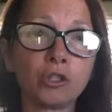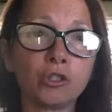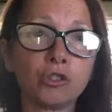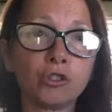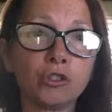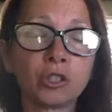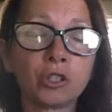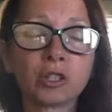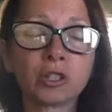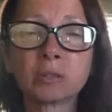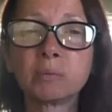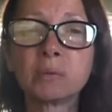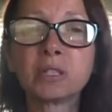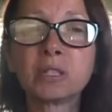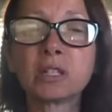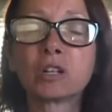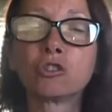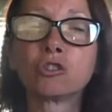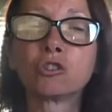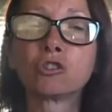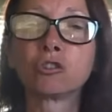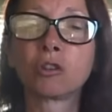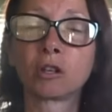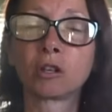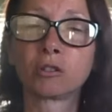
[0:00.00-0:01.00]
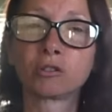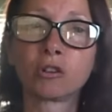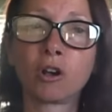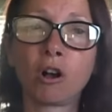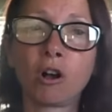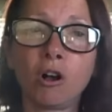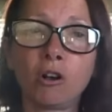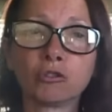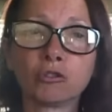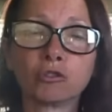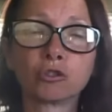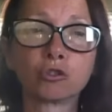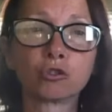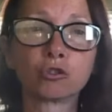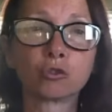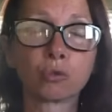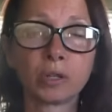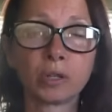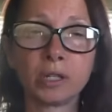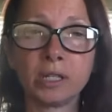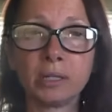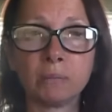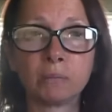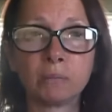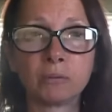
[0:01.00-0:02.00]
just because Chantal
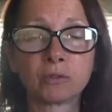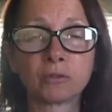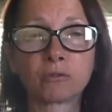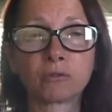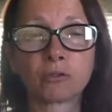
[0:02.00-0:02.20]
streamed